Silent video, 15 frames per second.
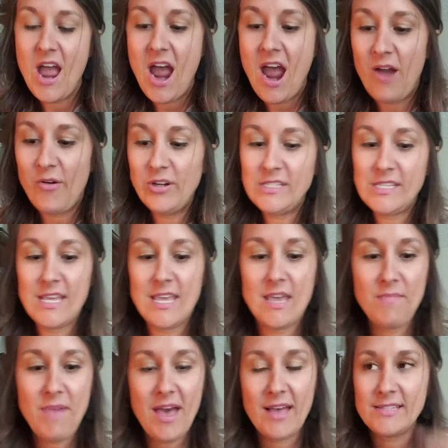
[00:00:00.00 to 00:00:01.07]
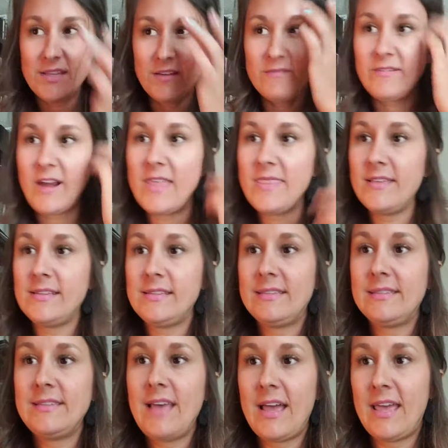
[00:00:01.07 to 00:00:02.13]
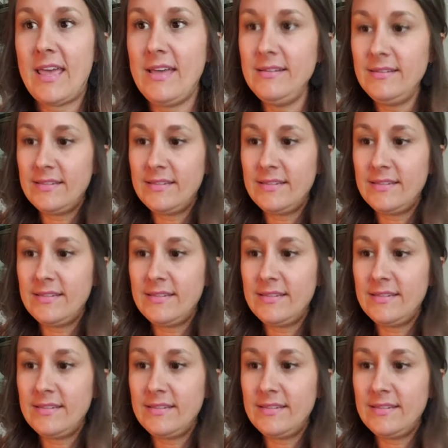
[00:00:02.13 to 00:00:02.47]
Our team, as of right this second,